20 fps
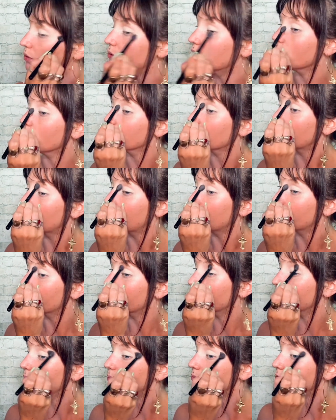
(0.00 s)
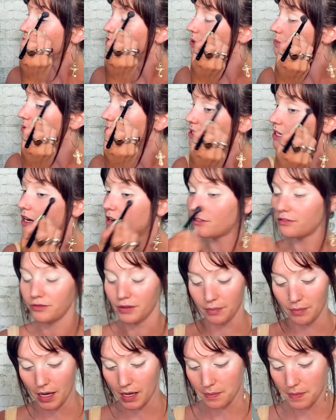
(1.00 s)
or whatever gym stuff it
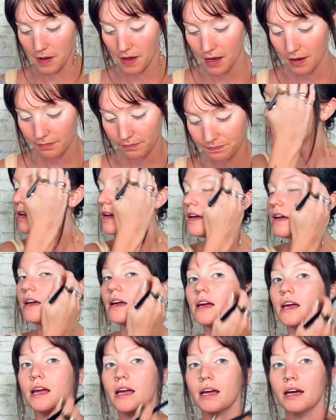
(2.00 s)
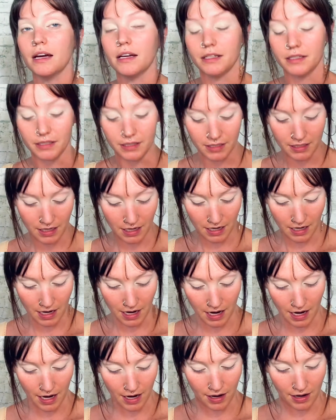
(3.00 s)
may be. And
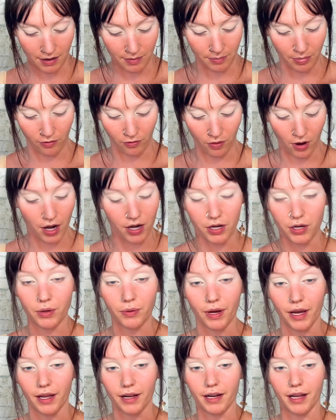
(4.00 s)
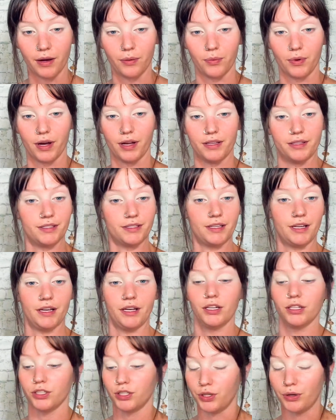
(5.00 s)
before I knew it, it was
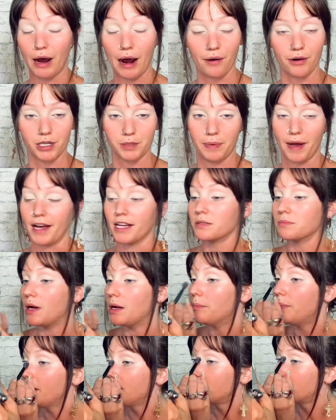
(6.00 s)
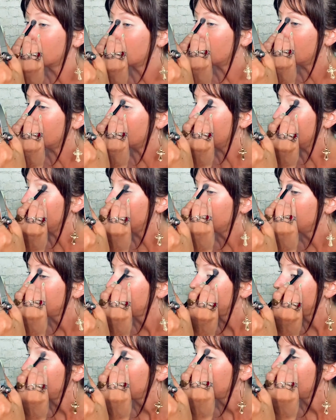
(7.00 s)
2 hours past my bedtime,
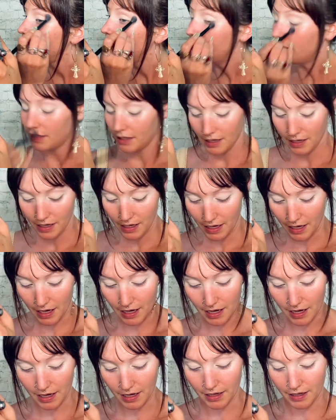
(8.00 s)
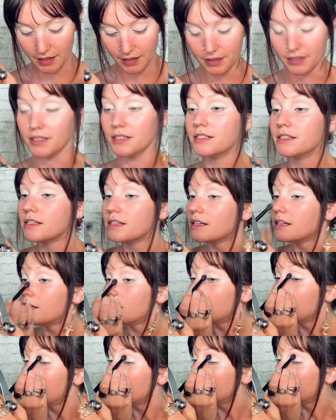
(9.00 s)
and
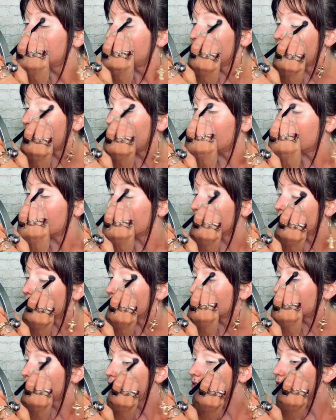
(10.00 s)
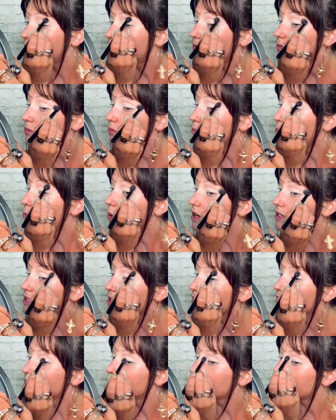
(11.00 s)
then I
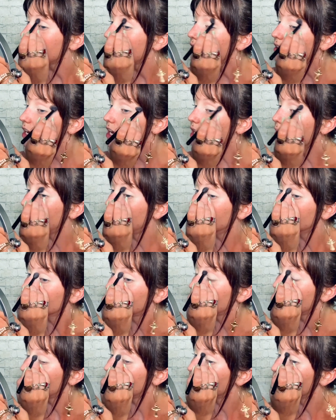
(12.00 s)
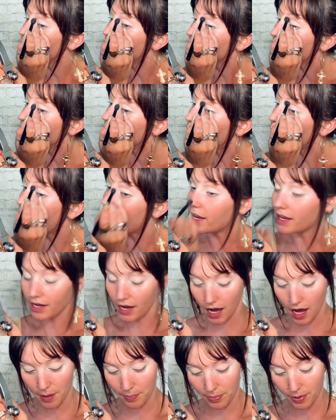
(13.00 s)
wasn't able to really wake
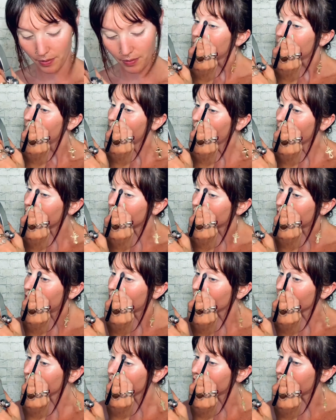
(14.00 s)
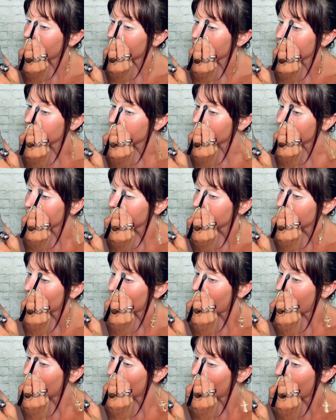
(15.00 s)
up and fully function the way
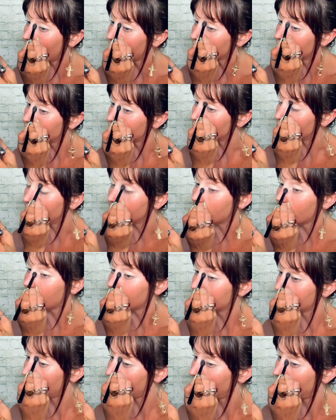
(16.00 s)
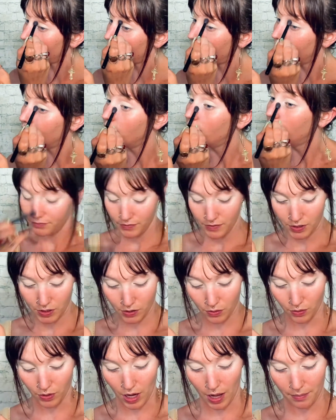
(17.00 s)
I wanted to because I had
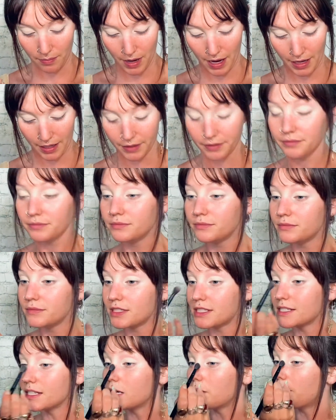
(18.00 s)
screwed up my sleep